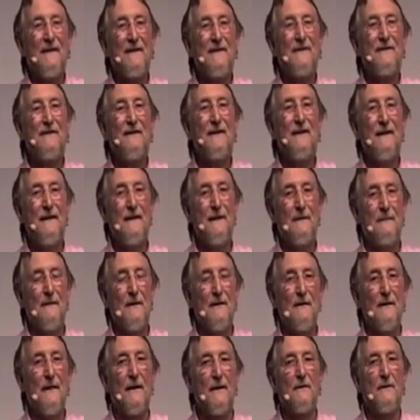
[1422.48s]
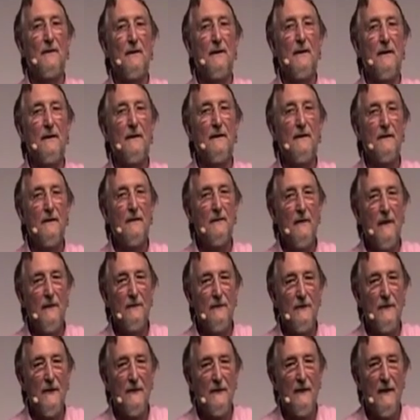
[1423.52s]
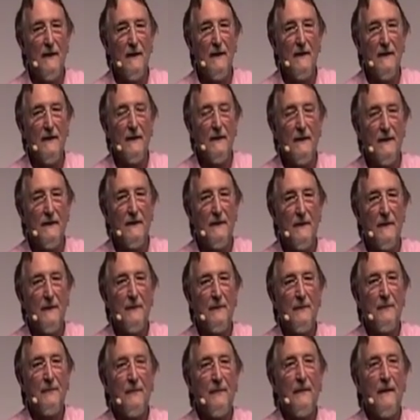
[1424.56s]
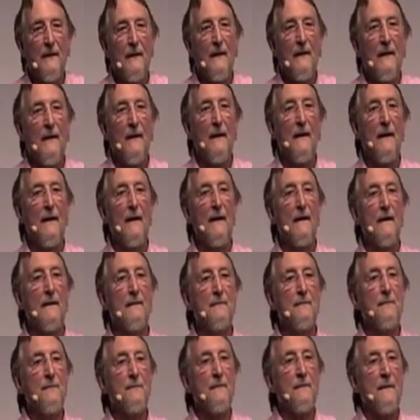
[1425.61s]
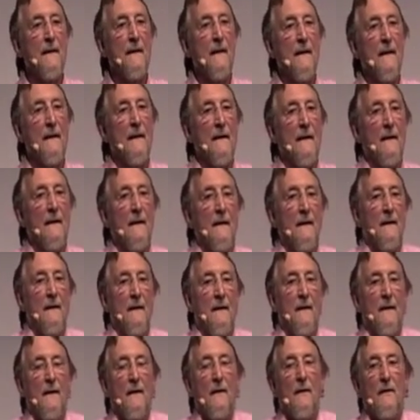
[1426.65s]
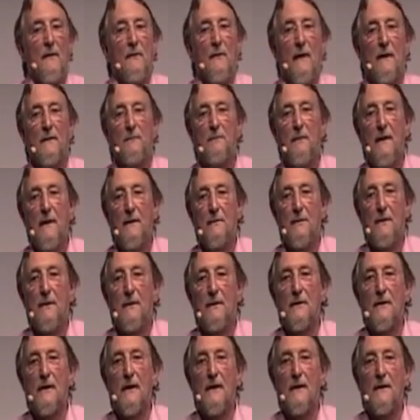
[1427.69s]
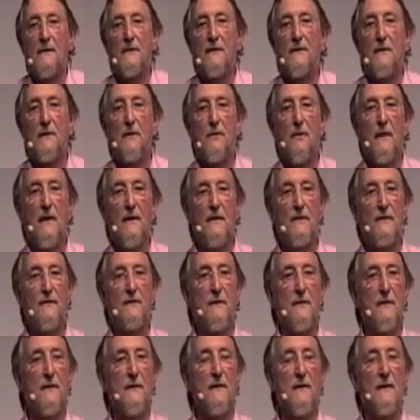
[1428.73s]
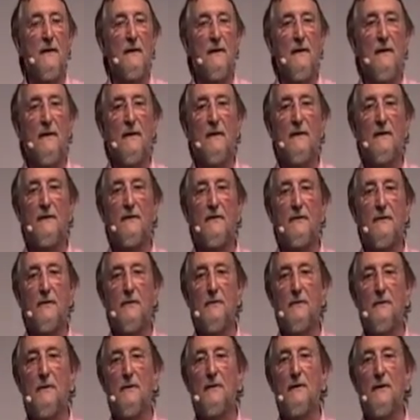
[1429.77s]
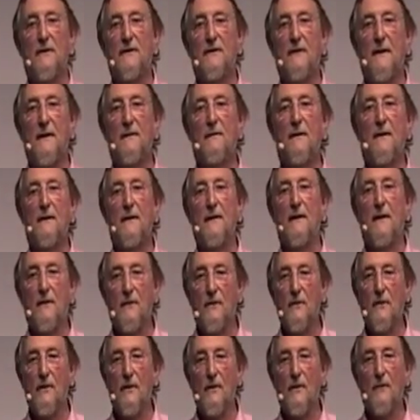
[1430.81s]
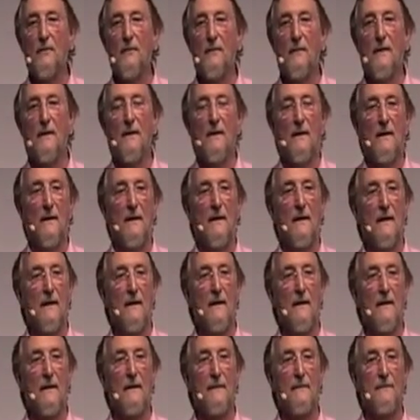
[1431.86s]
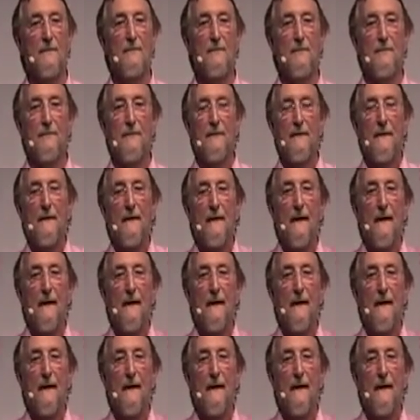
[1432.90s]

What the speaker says: theme that I would like to emphasize. When people are asked a question in a classroom or a seminar room, and